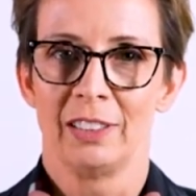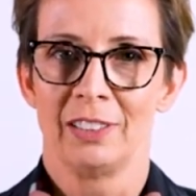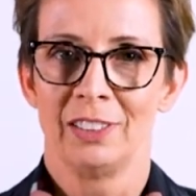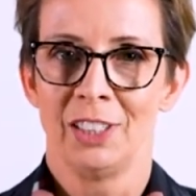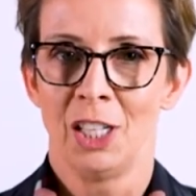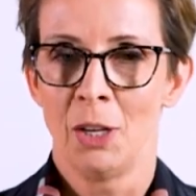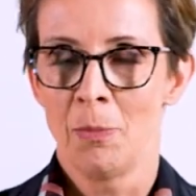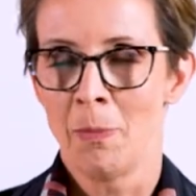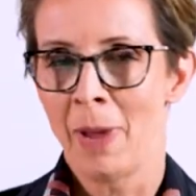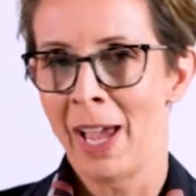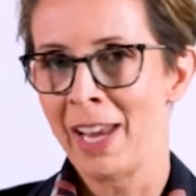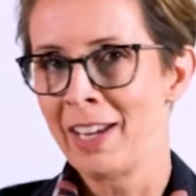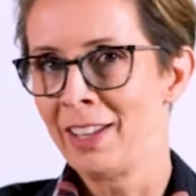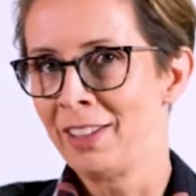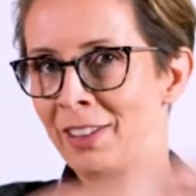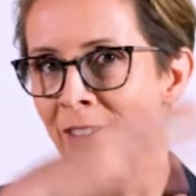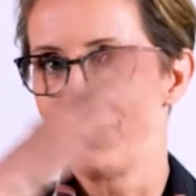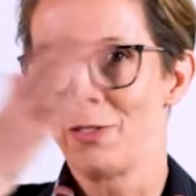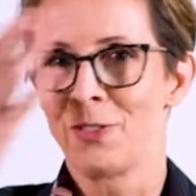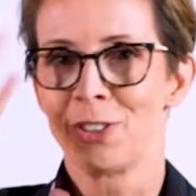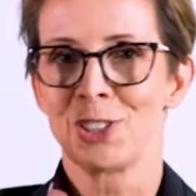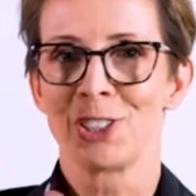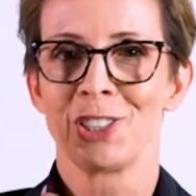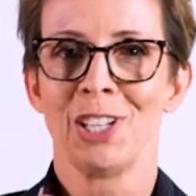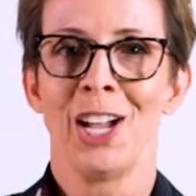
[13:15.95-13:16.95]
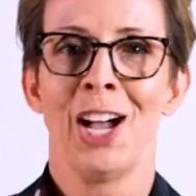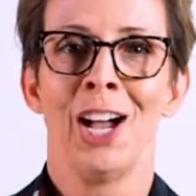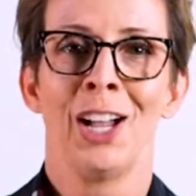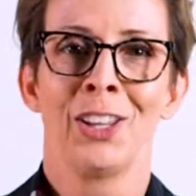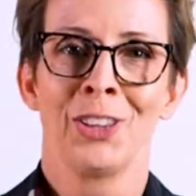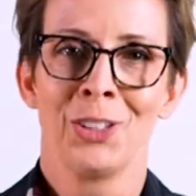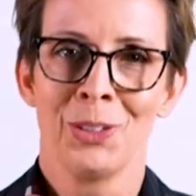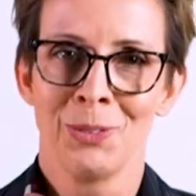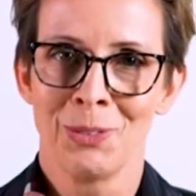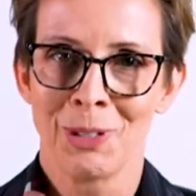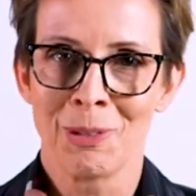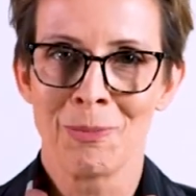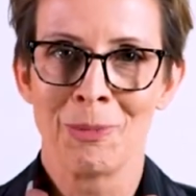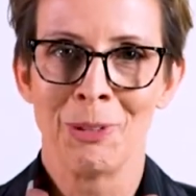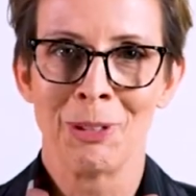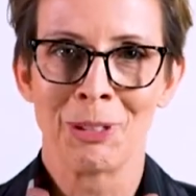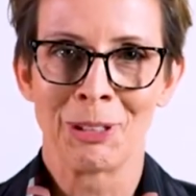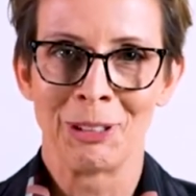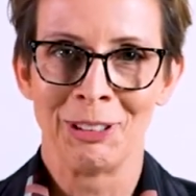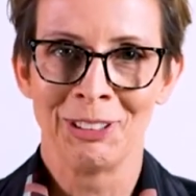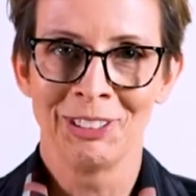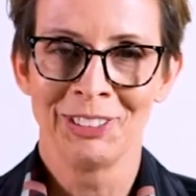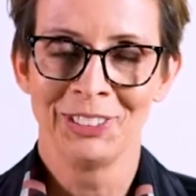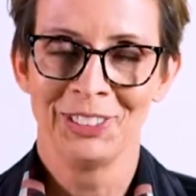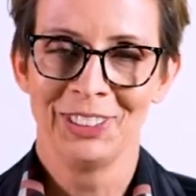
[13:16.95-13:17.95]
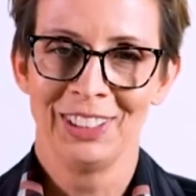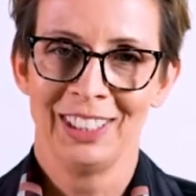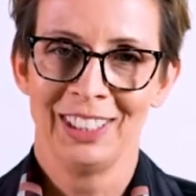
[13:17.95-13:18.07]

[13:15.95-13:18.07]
No matter the facade that we put on,